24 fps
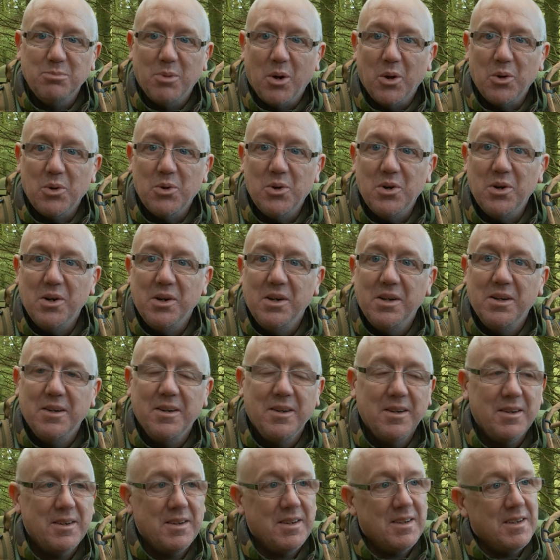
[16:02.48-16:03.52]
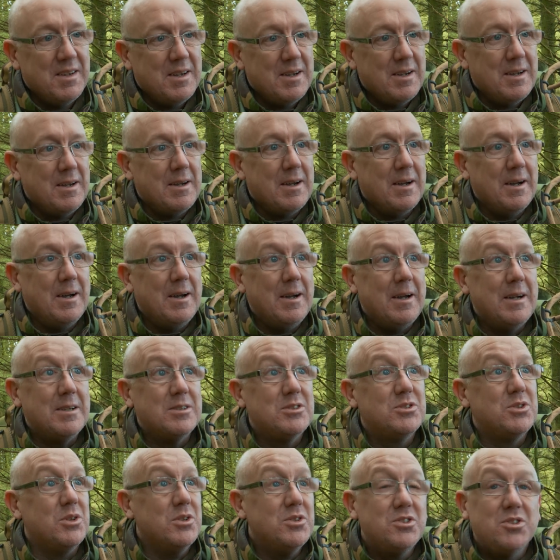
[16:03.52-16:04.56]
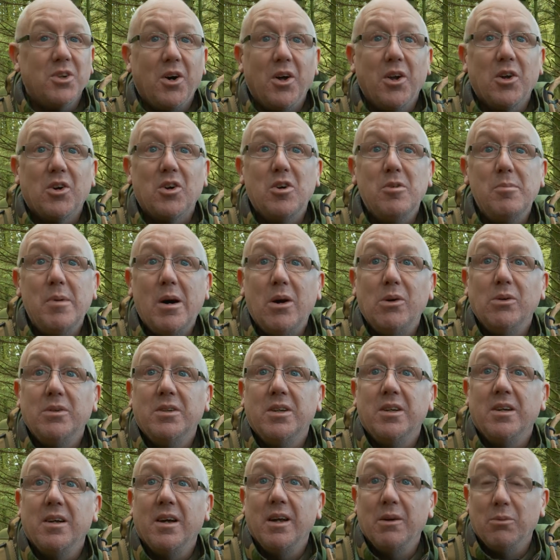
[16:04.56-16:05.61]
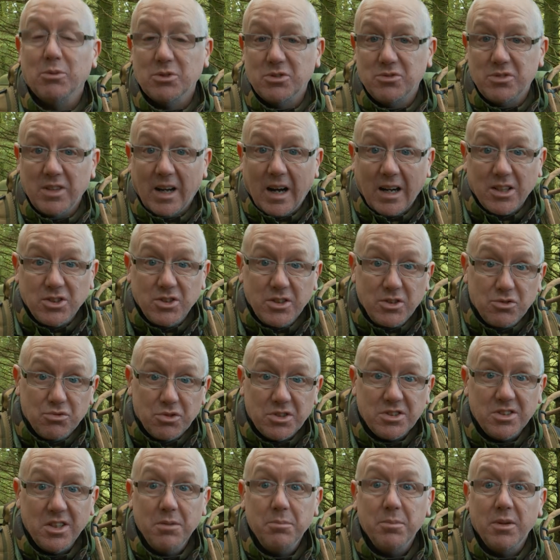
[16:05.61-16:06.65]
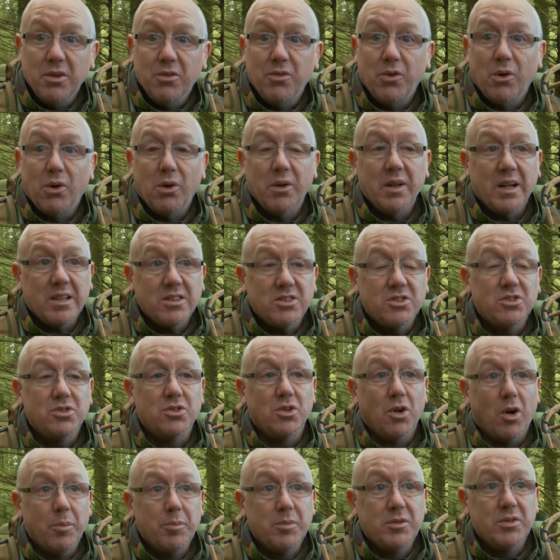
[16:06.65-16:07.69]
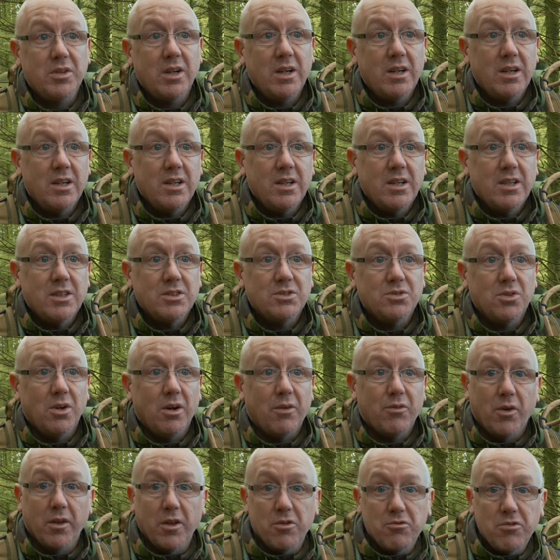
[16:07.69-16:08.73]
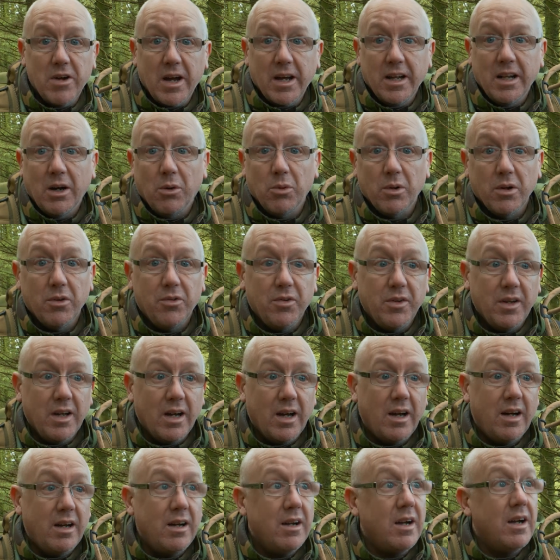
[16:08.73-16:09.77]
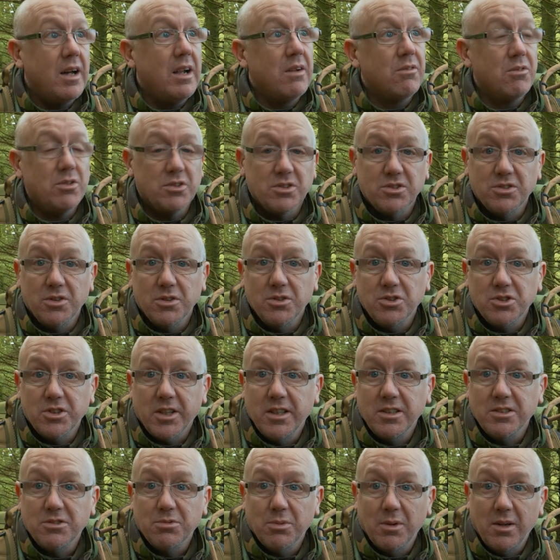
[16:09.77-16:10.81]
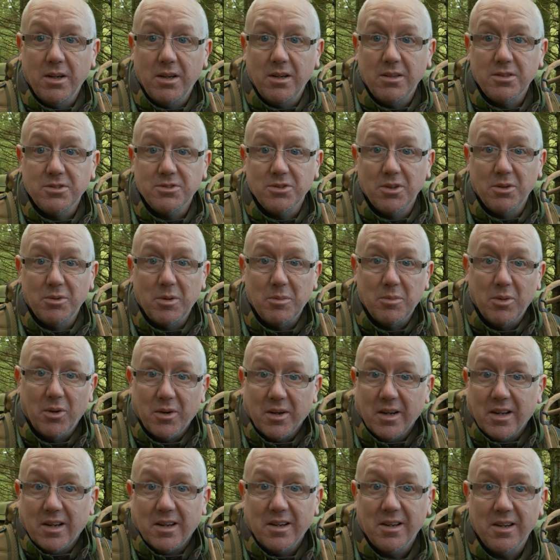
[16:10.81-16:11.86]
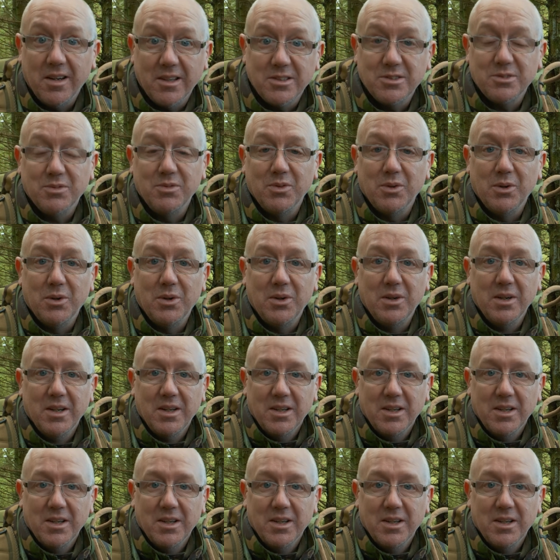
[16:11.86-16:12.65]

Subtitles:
motto. Sun started to come out, it was actually drizzling before that stopped, so I've got the ride out of here and I've got the sunshine as well, so what more can I ask for?